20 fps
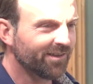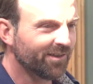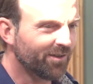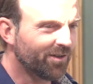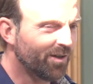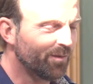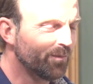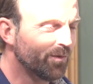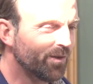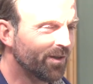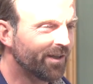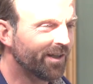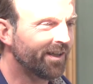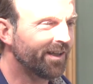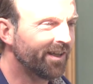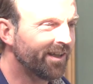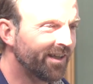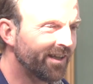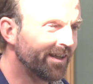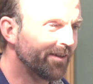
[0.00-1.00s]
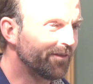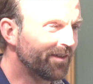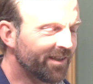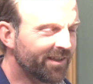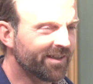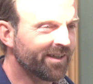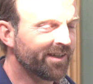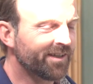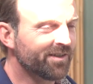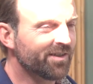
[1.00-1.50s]
all morning,
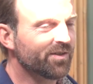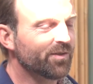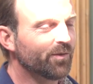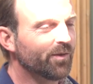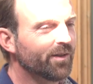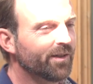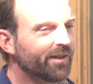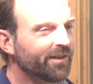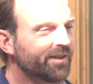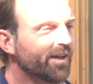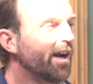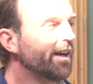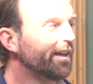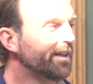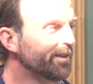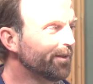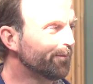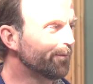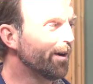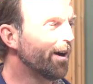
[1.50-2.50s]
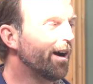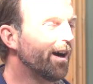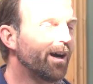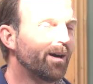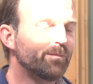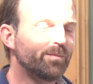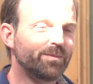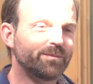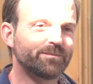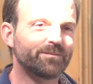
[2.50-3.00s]
everything getting sore, talking to
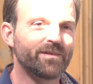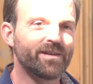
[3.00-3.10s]
Rob,